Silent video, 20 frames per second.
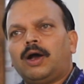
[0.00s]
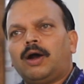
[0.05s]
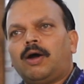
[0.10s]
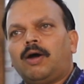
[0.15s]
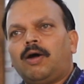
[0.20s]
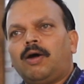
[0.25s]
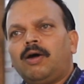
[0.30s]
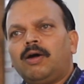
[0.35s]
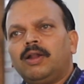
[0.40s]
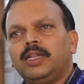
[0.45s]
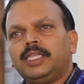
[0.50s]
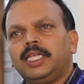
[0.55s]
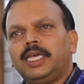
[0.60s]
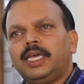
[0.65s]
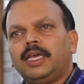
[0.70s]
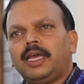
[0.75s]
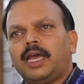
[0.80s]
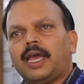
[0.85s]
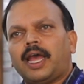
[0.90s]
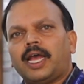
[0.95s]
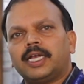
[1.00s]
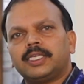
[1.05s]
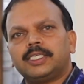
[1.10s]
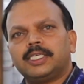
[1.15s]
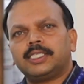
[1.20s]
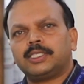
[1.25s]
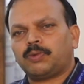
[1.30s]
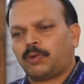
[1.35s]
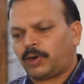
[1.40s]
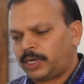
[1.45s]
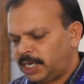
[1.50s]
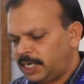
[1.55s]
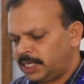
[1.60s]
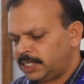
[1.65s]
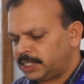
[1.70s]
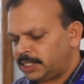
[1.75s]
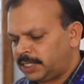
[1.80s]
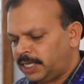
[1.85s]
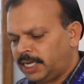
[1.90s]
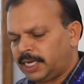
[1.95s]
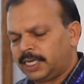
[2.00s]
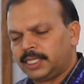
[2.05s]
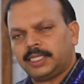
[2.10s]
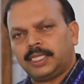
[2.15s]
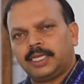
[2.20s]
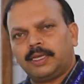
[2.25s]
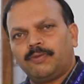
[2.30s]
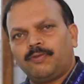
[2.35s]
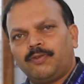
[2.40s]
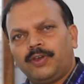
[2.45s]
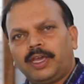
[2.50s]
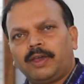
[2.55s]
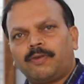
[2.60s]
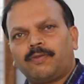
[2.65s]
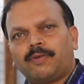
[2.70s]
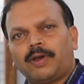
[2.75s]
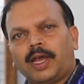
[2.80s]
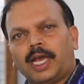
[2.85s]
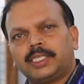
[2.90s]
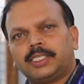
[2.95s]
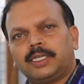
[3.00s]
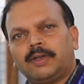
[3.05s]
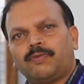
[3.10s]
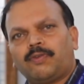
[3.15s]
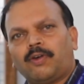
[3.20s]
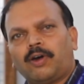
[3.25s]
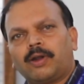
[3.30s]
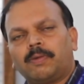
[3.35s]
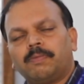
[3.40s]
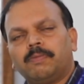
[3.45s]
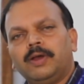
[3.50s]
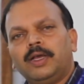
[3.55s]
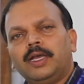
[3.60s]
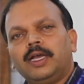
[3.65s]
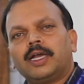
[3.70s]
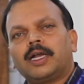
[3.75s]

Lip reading: All the acids what is there in the weak acid form